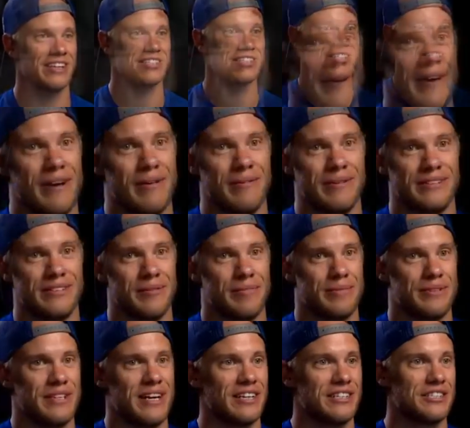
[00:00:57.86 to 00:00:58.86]
to be able to
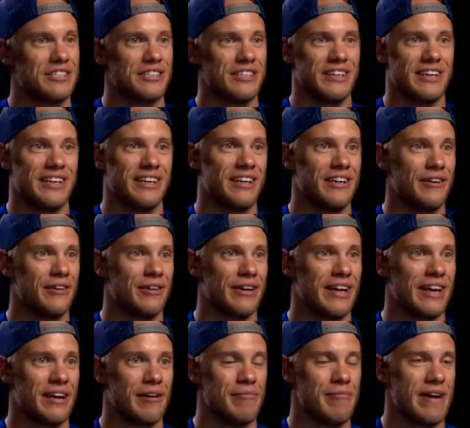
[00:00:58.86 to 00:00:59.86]
potentially, you know,
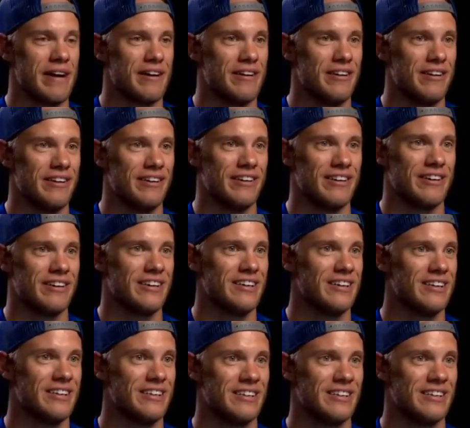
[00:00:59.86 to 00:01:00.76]
get a medal or,